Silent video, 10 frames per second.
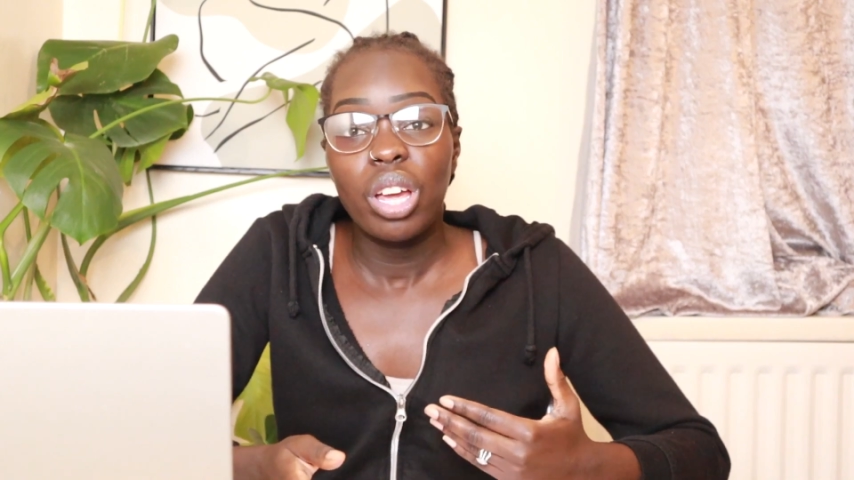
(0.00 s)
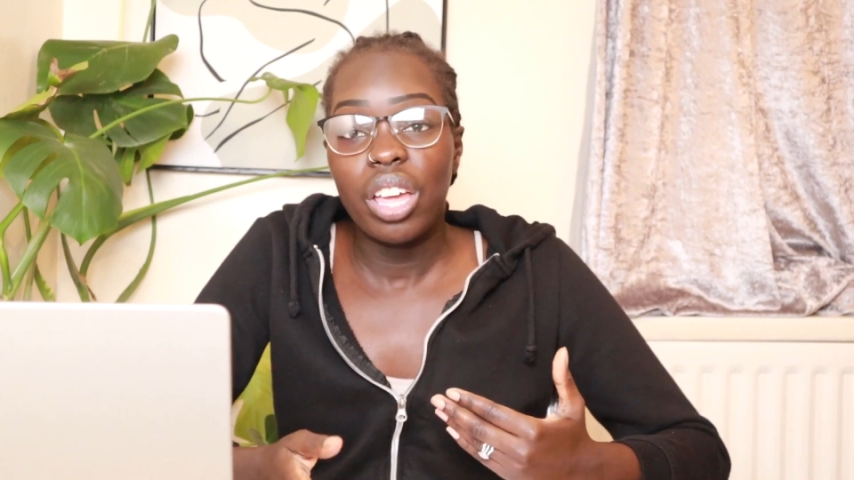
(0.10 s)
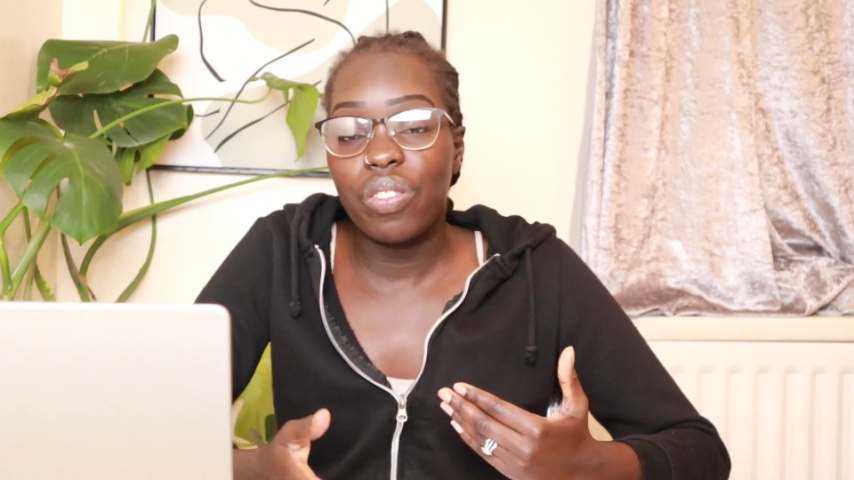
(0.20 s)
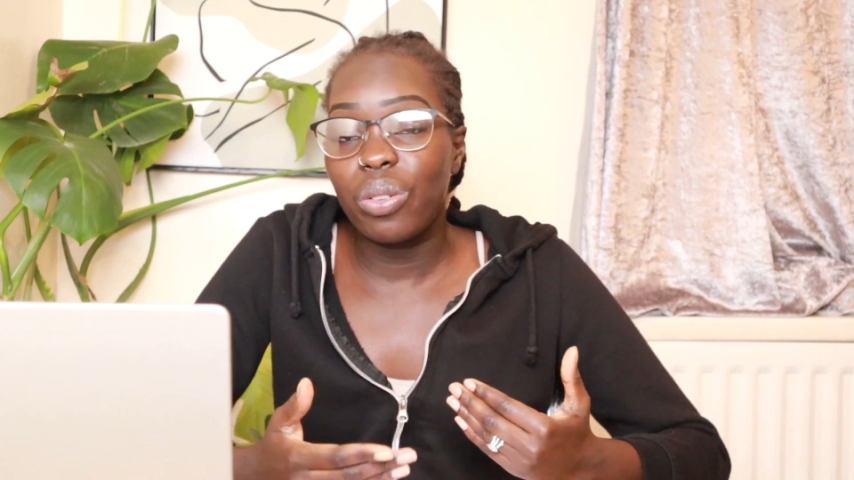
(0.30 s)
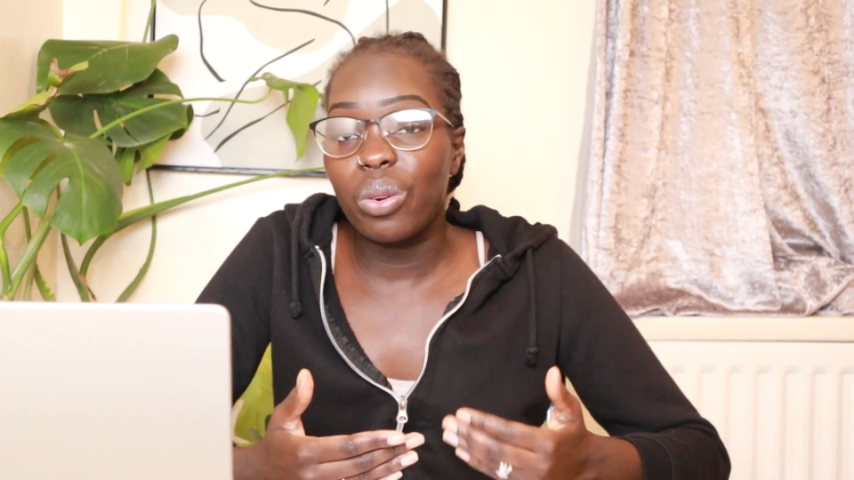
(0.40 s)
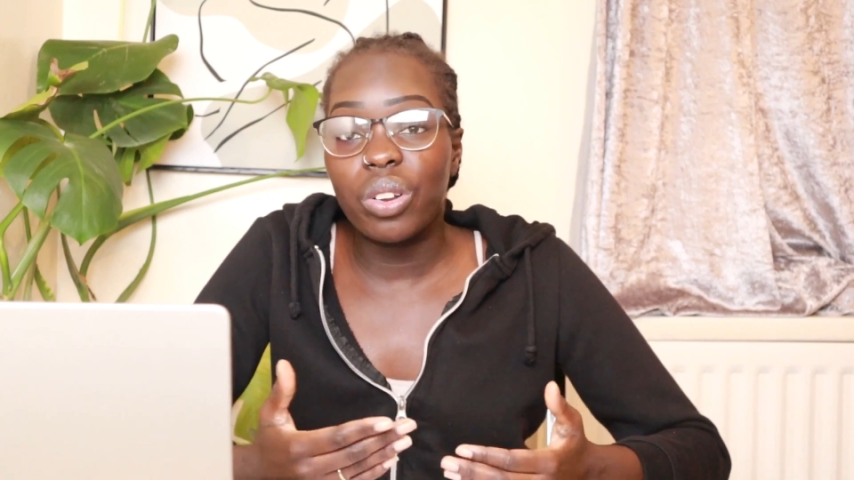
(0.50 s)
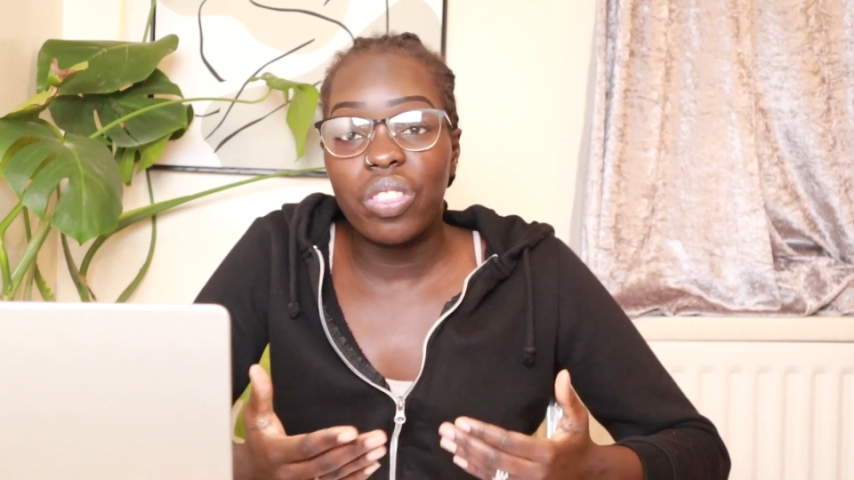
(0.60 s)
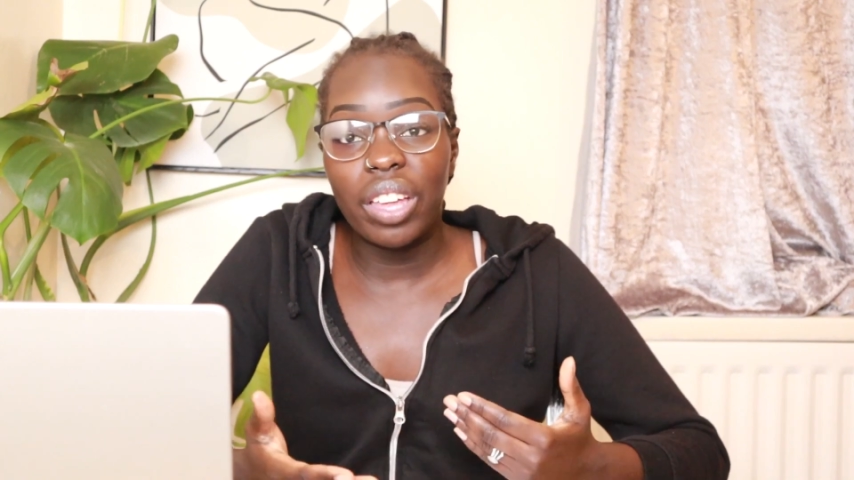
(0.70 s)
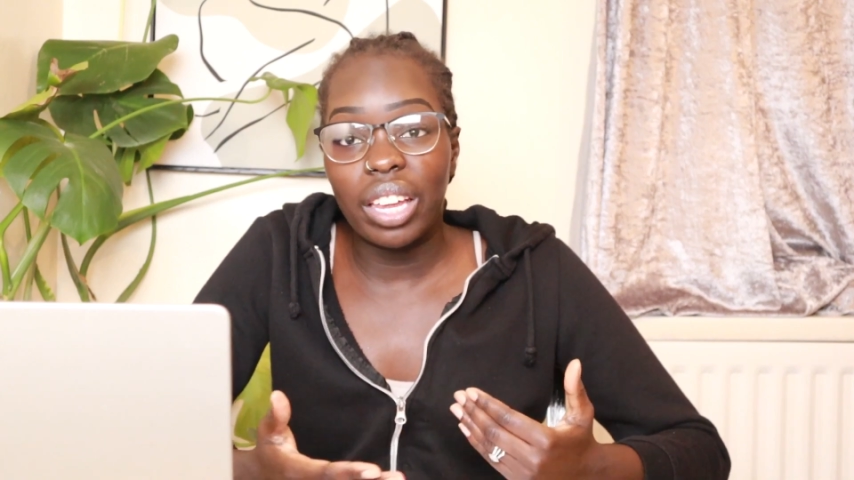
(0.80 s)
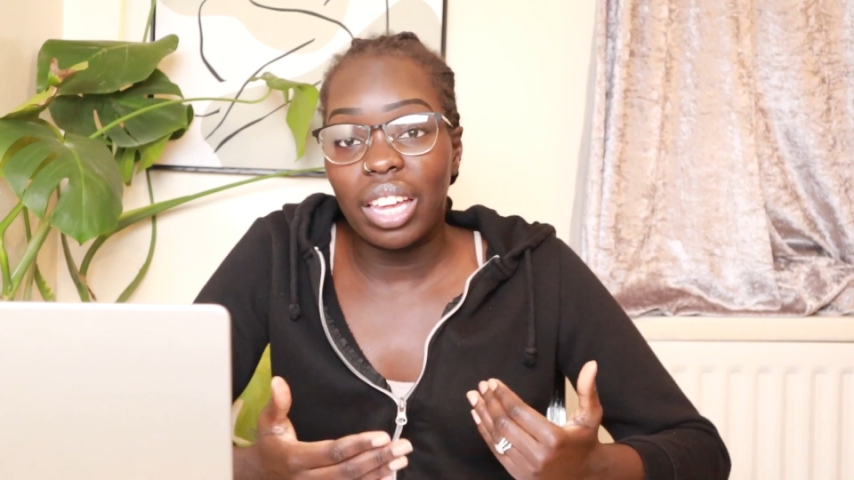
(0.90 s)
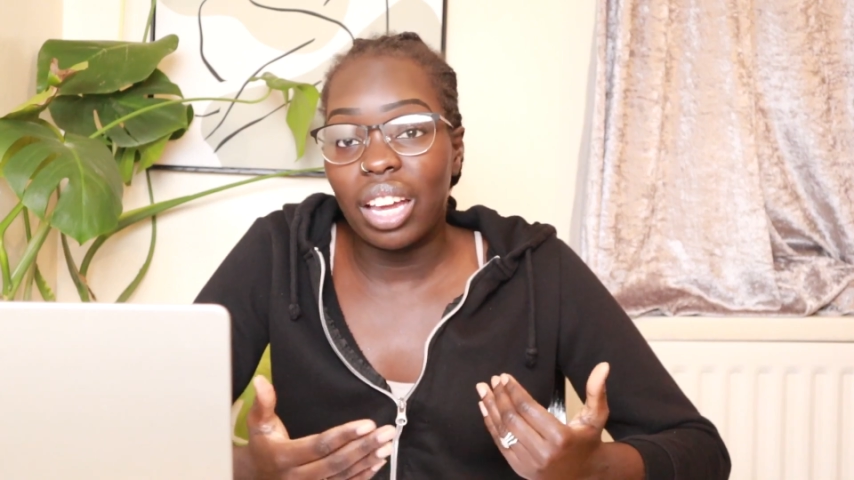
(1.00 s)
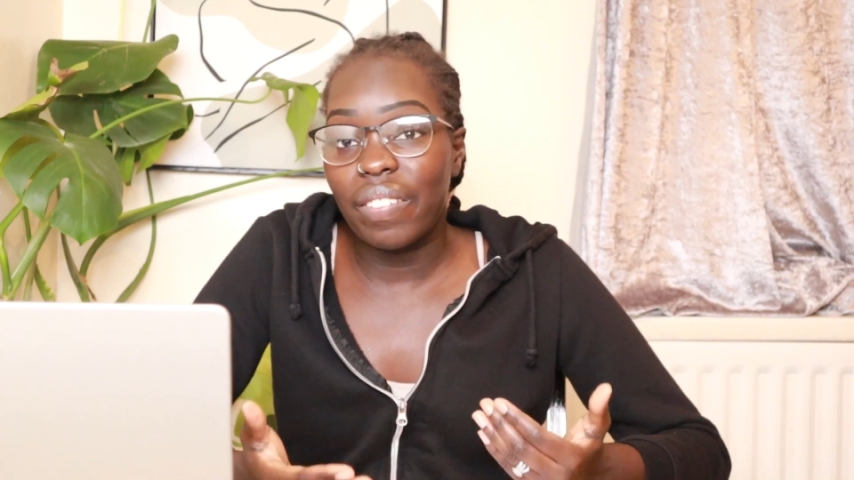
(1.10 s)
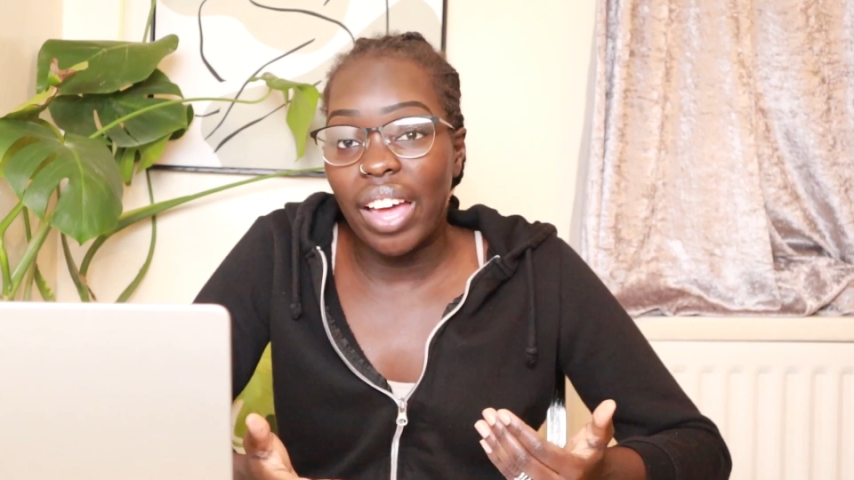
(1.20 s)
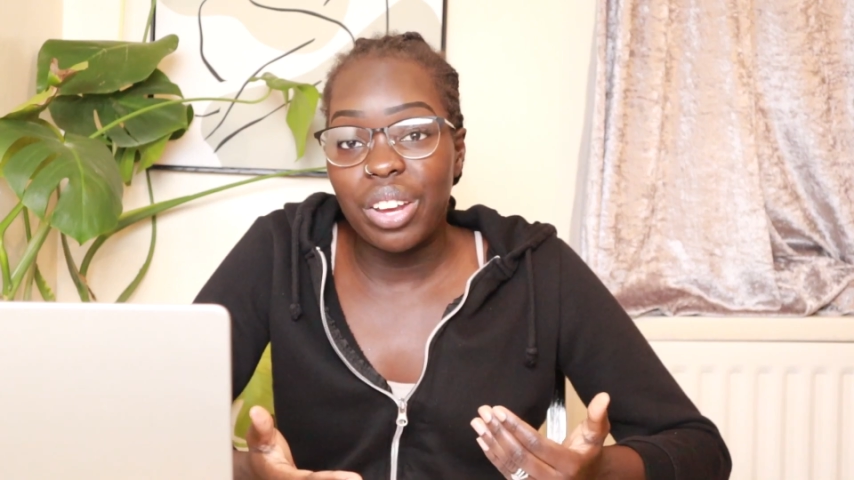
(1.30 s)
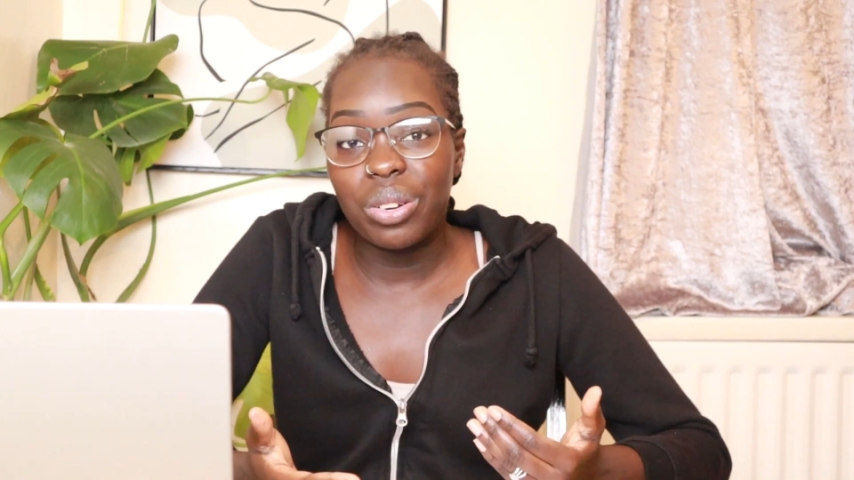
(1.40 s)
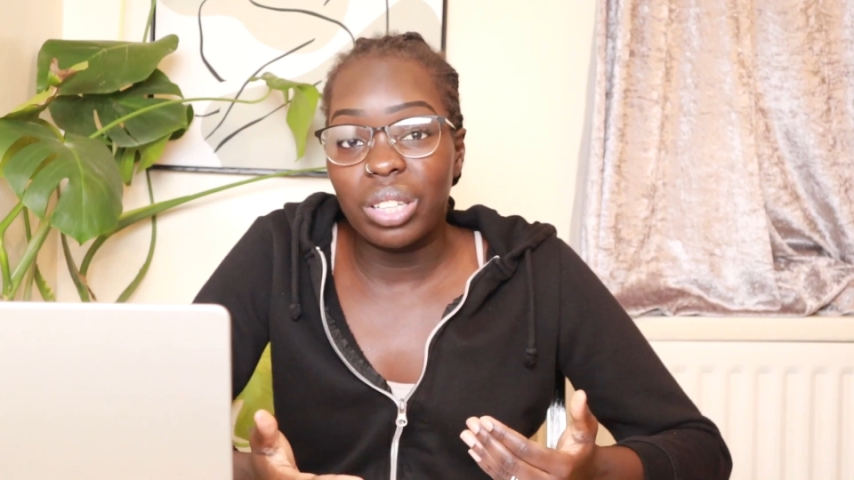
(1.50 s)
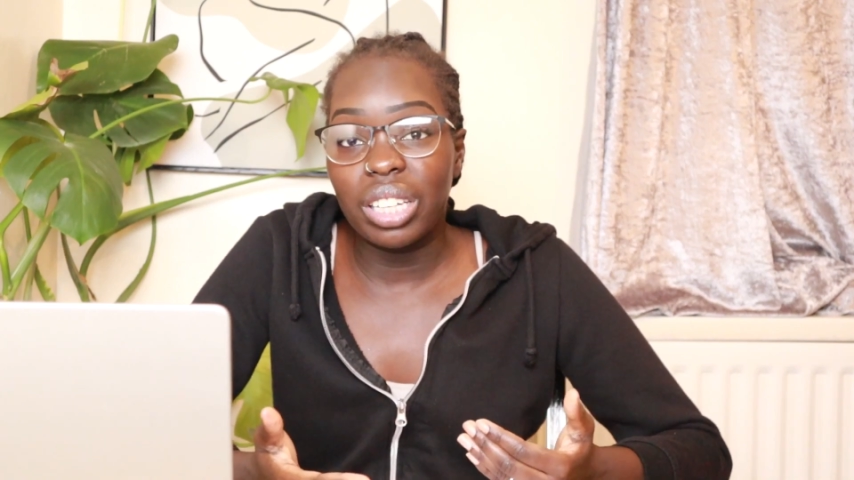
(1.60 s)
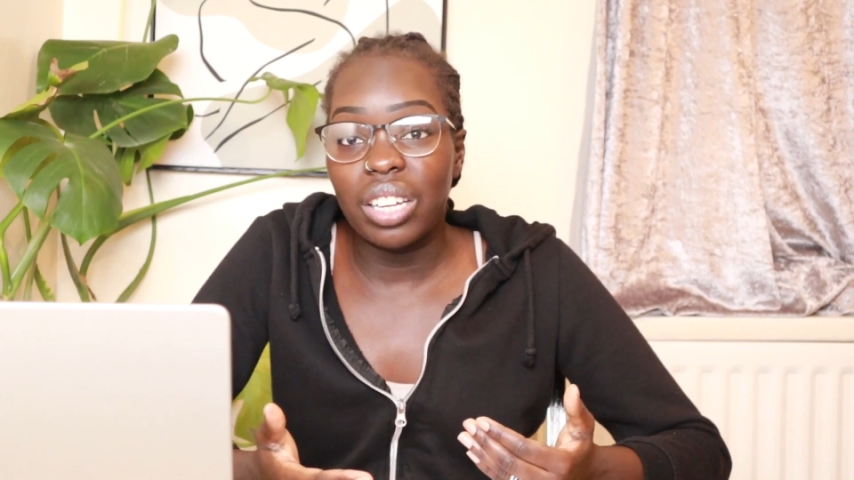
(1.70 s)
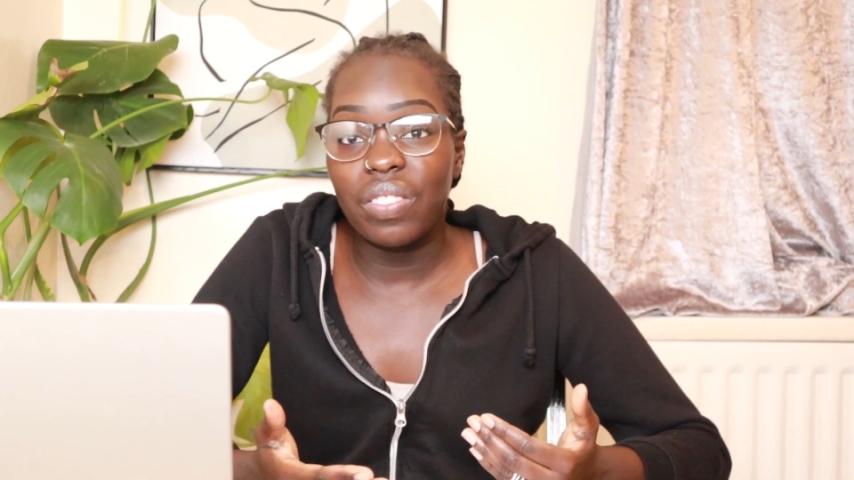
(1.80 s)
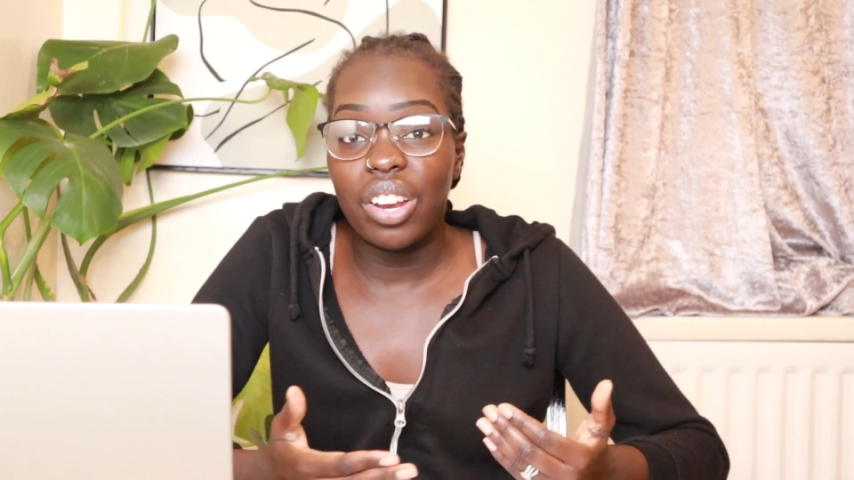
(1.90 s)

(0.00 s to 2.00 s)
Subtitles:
If you're thinking of annual leave